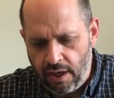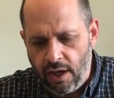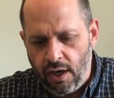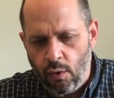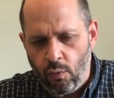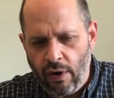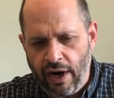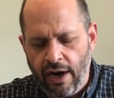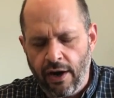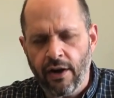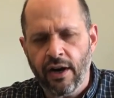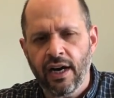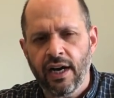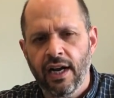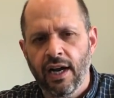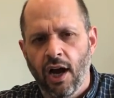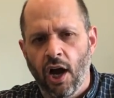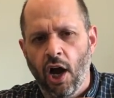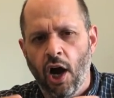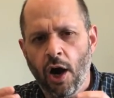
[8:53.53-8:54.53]

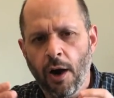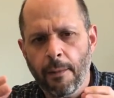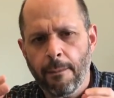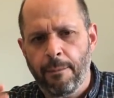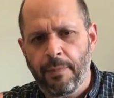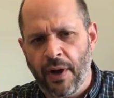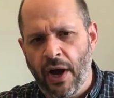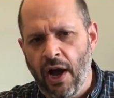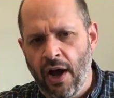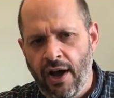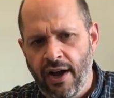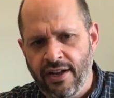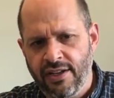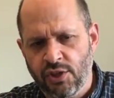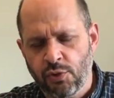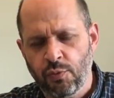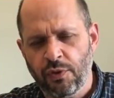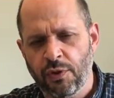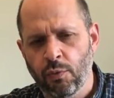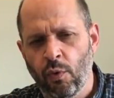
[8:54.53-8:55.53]
where our
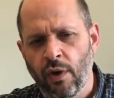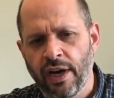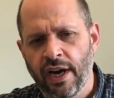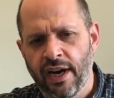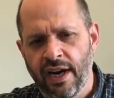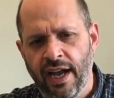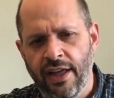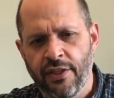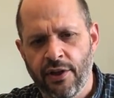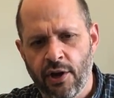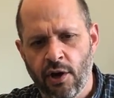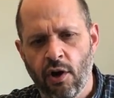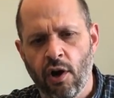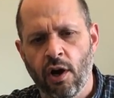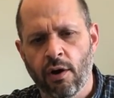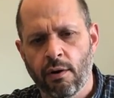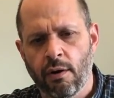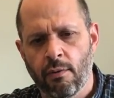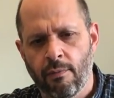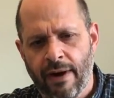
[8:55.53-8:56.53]
bonds with one another
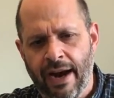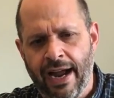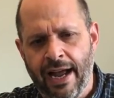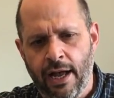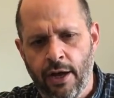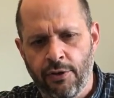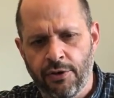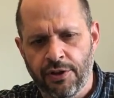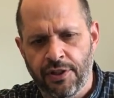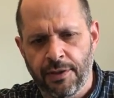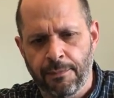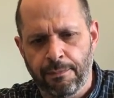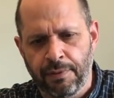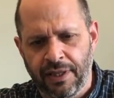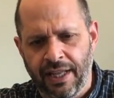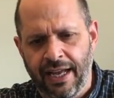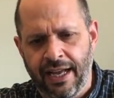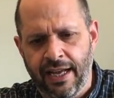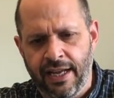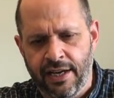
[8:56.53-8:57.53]
are around the
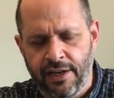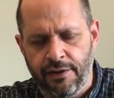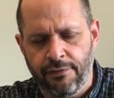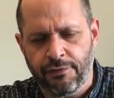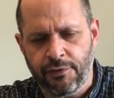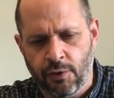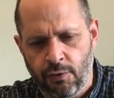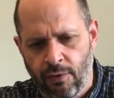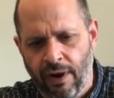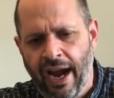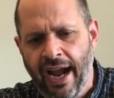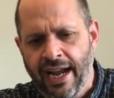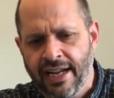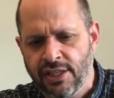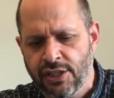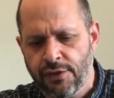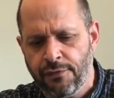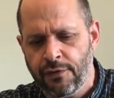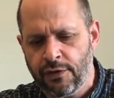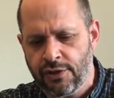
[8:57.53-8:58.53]
blood of
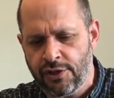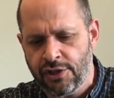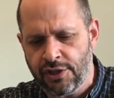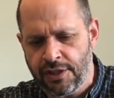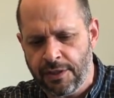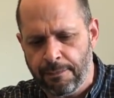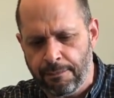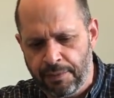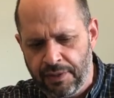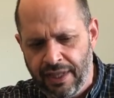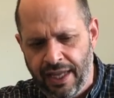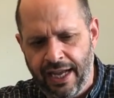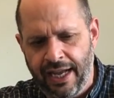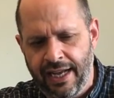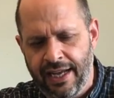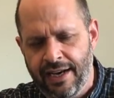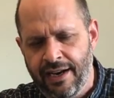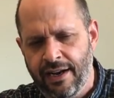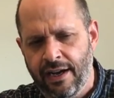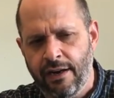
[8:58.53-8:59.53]
Christ versus the
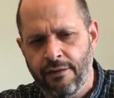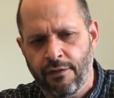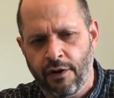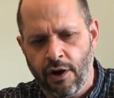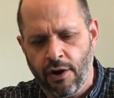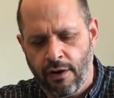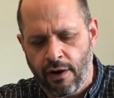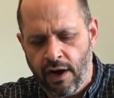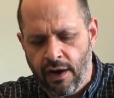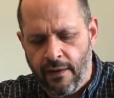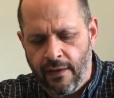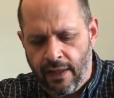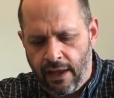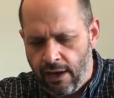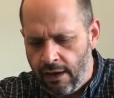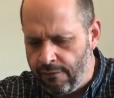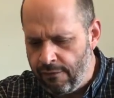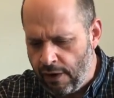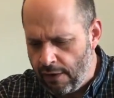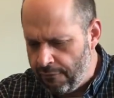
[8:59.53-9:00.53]
blood of
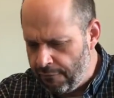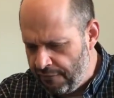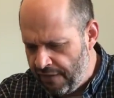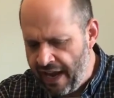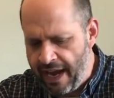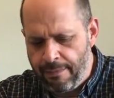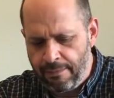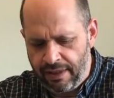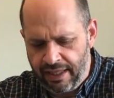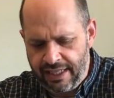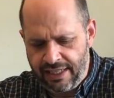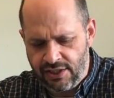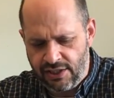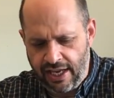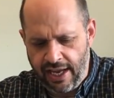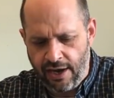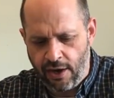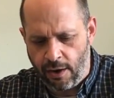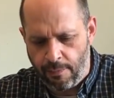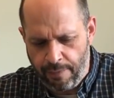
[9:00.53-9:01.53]
our families
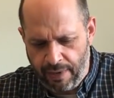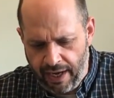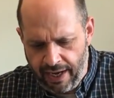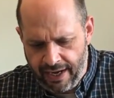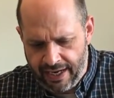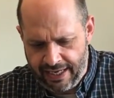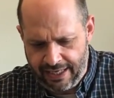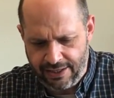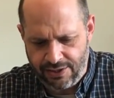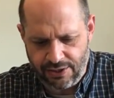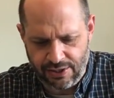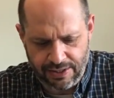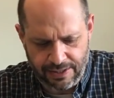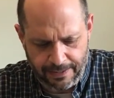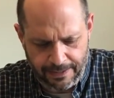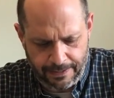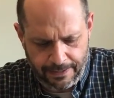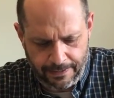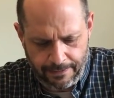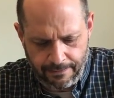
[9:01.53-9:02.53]
and our bodies.
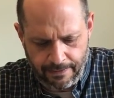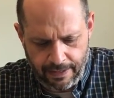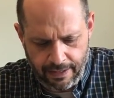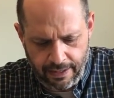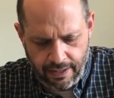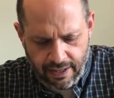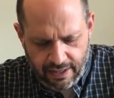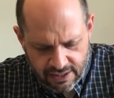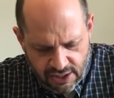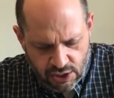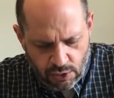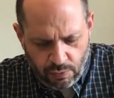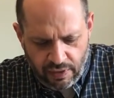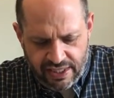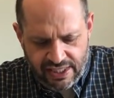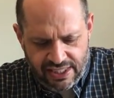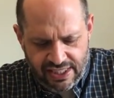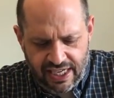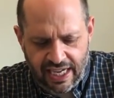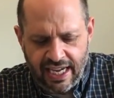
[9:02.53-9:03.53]
So we
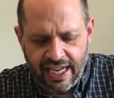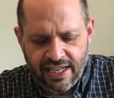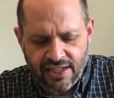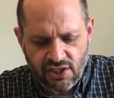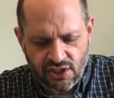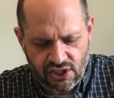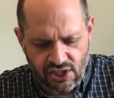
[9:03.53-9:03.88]
see his